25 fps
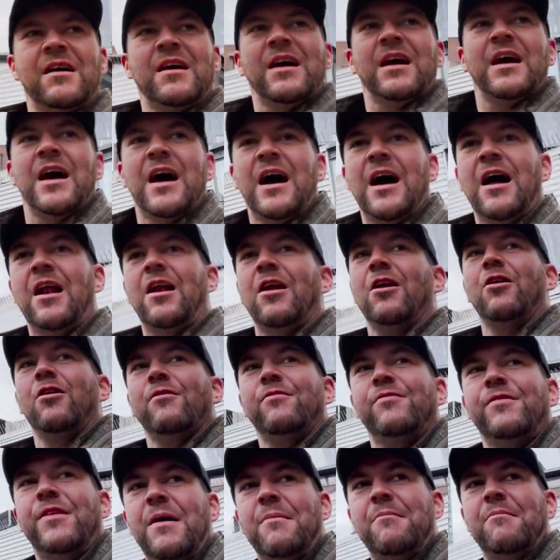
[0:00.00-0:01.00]
Oh, yeah. I
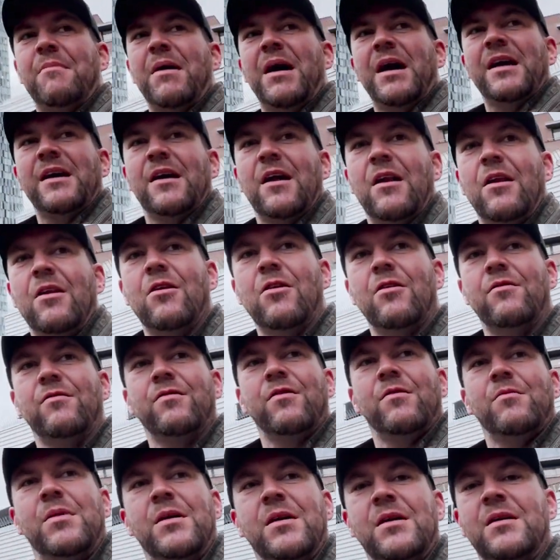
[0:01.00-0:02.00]
love them, mate. I love
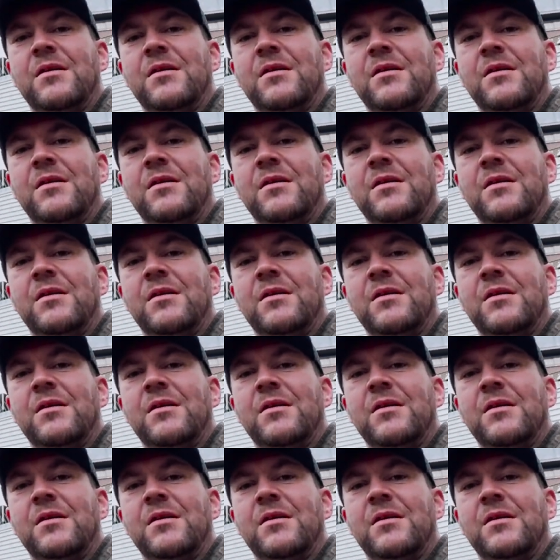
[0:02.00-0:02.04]
them.